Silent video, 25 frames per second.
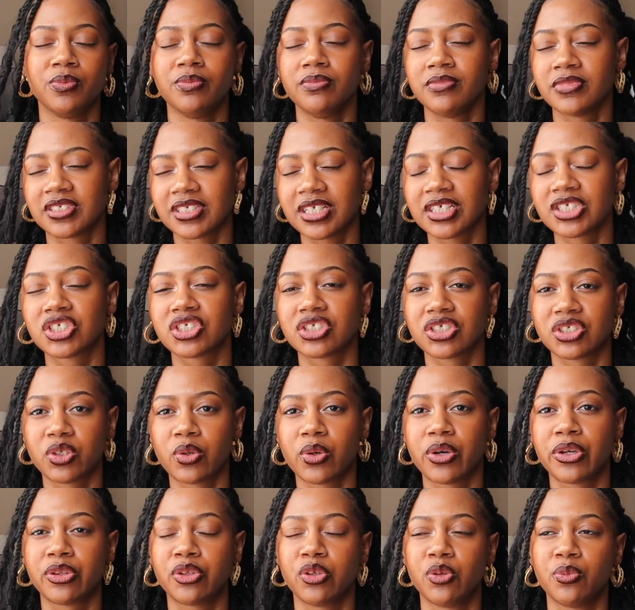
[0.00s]
essentially
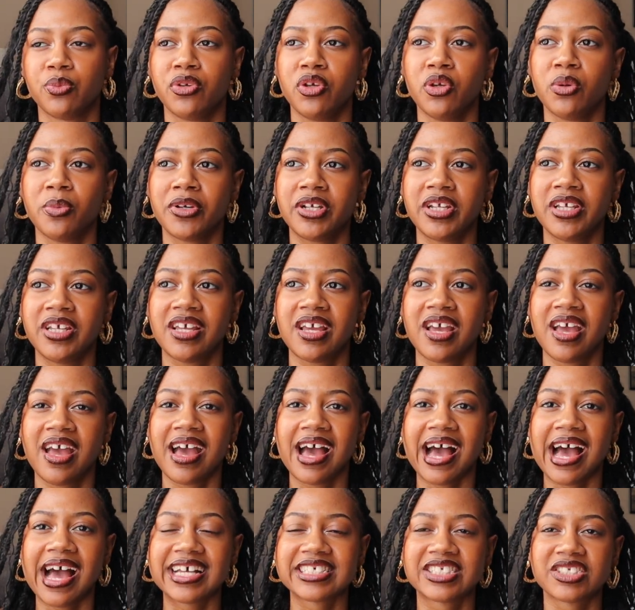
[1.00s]
going through puberty,
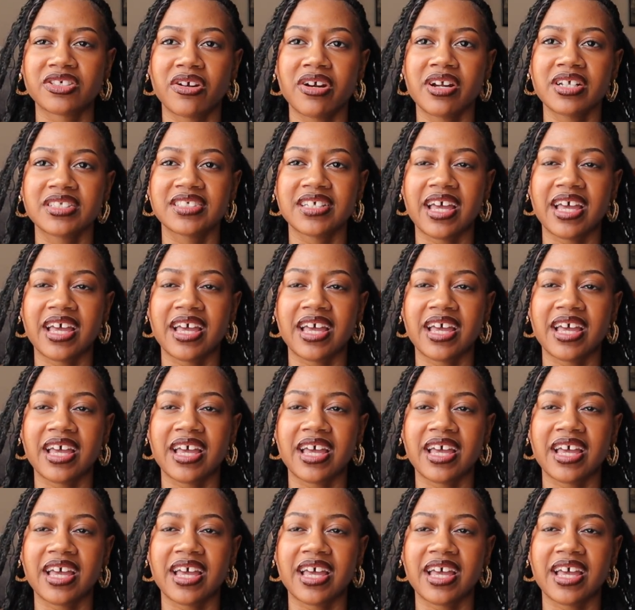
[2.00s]
I started